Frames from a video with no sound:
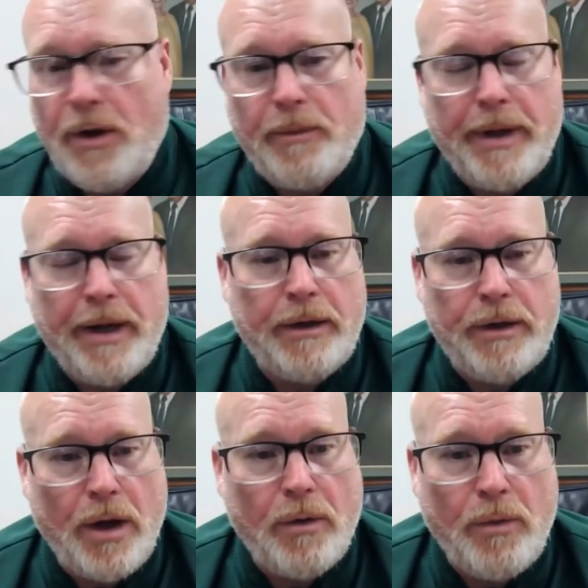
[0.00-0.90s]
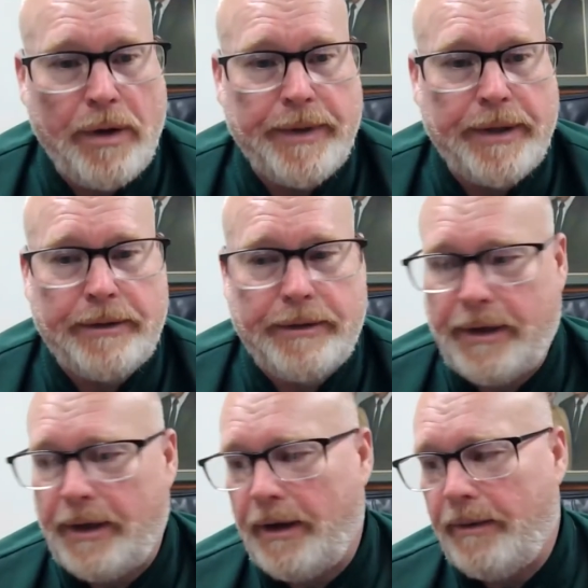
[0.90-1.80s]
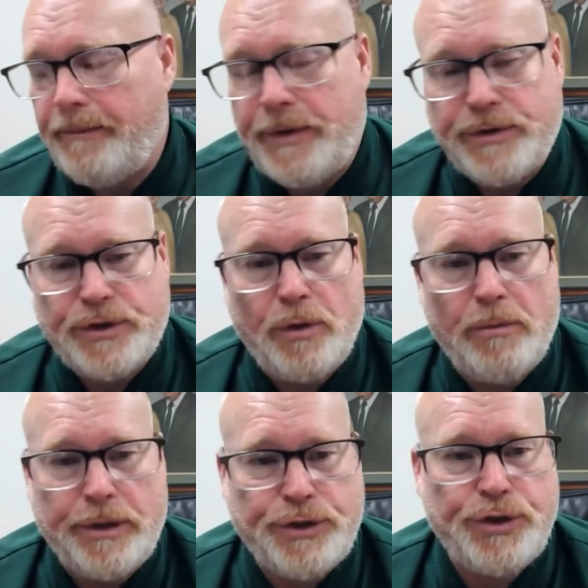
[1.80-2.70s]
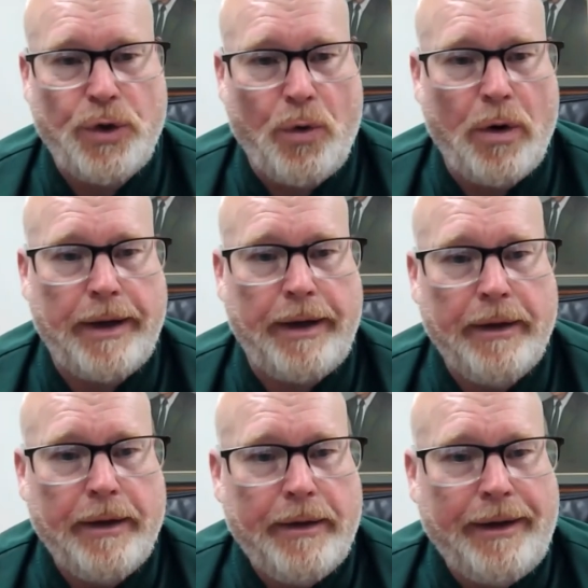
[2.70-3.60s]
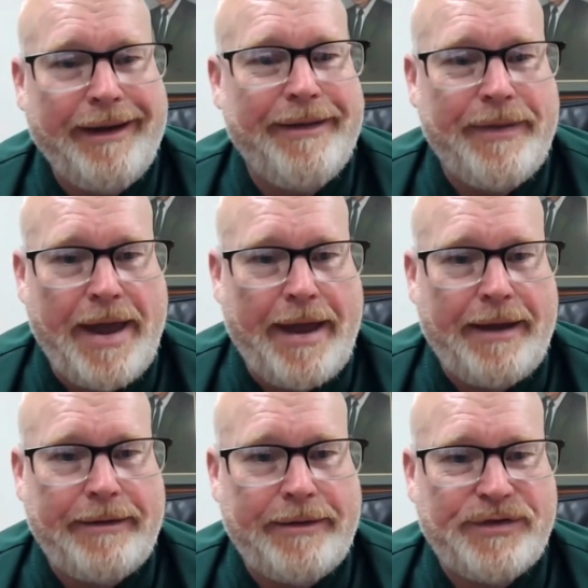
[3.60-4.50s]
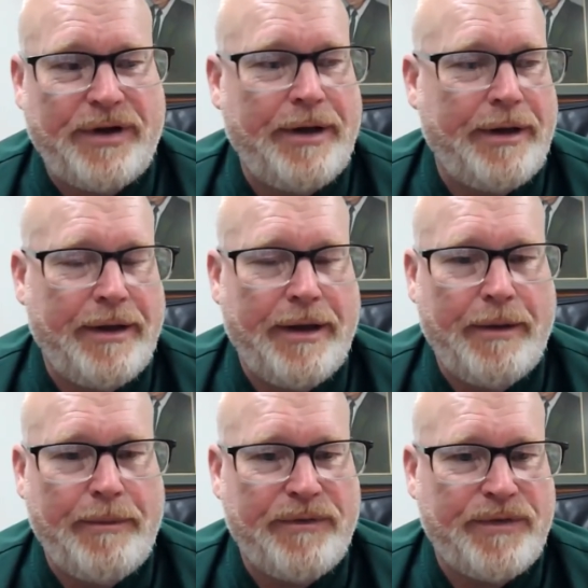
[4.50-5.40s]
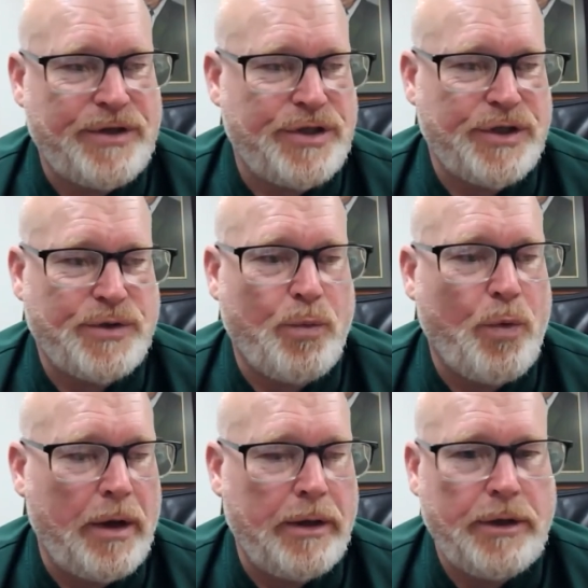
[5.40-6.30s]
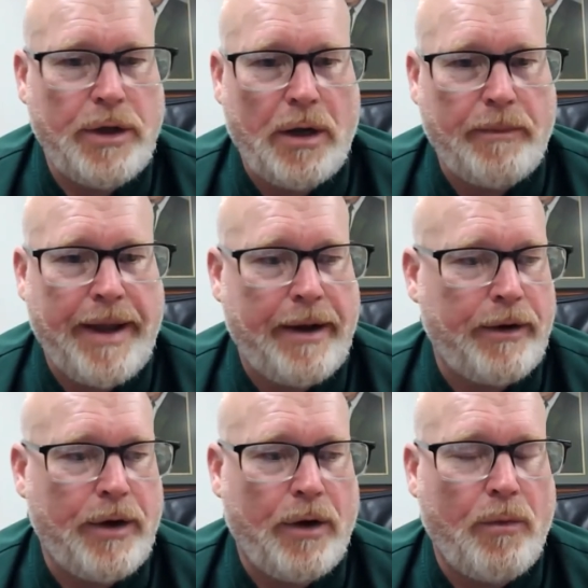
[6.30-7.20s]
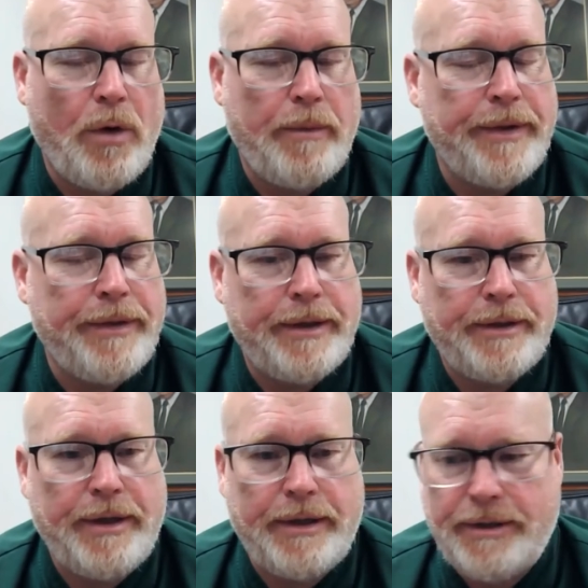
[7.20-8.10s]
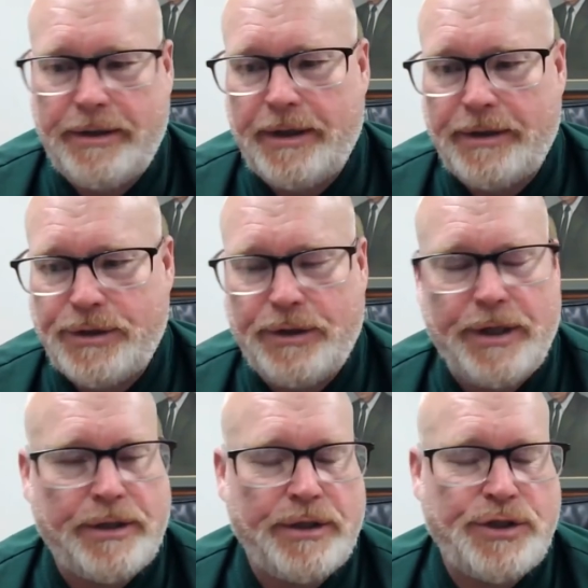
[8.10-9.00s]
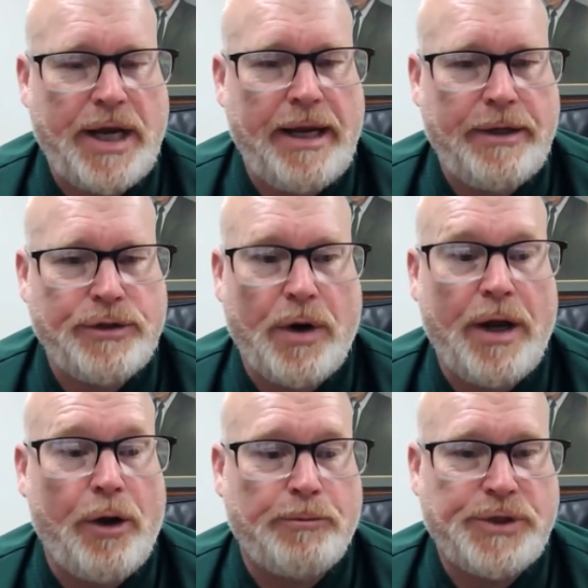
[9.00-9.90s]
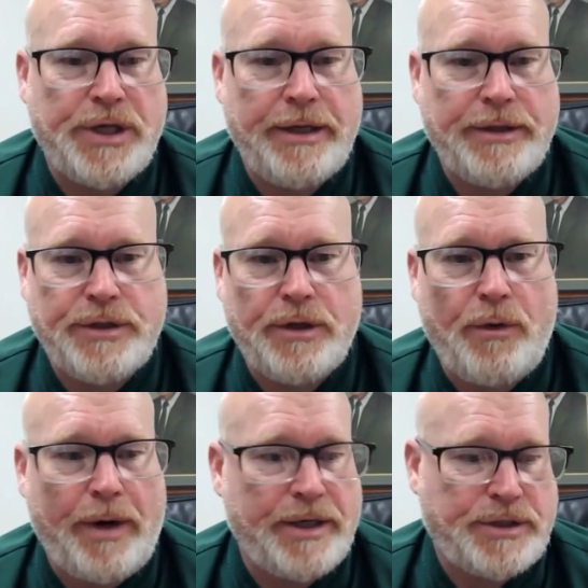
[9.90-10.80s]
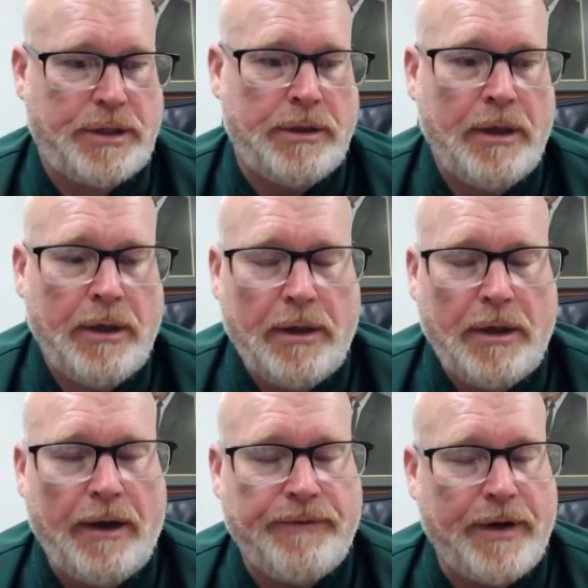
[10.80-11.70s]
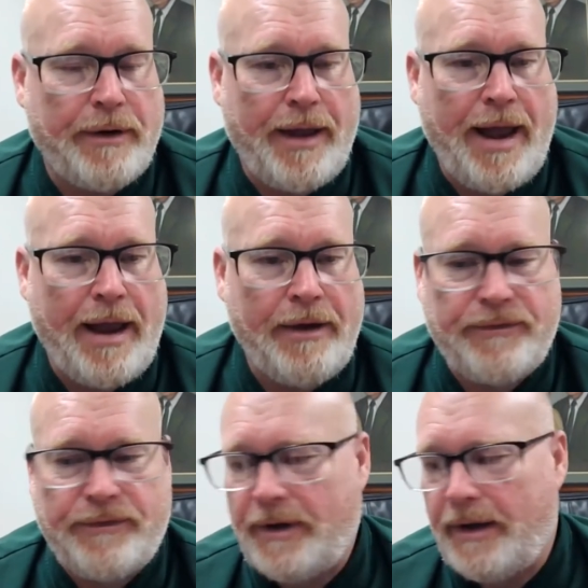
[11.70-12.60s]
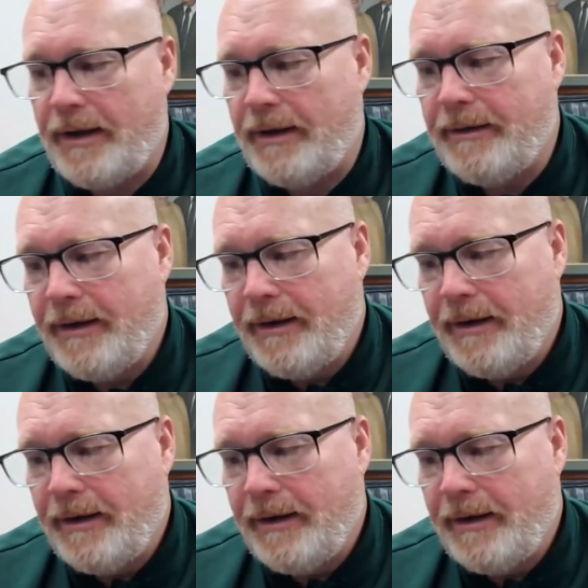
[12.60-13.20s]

young men and young women, there's so much joy in that, seeing them, if it's just one young man or young woman that you get to change or help change the direction of their life. And